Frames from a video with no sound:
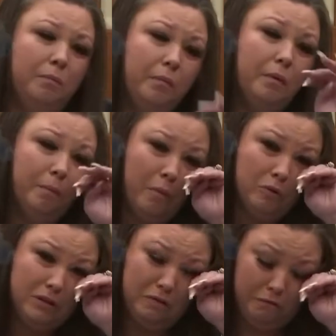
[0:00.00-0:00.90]
but
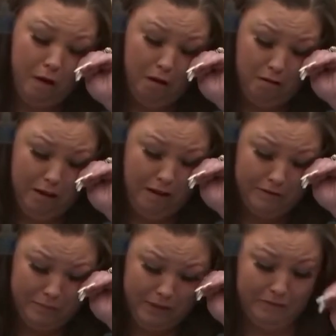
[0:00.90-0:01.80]
most of all, I have
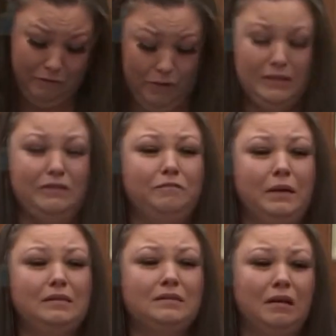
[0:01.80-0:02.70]
to be the voice of
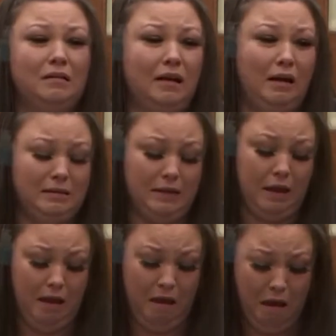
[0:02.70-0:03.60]
my son, Daunte.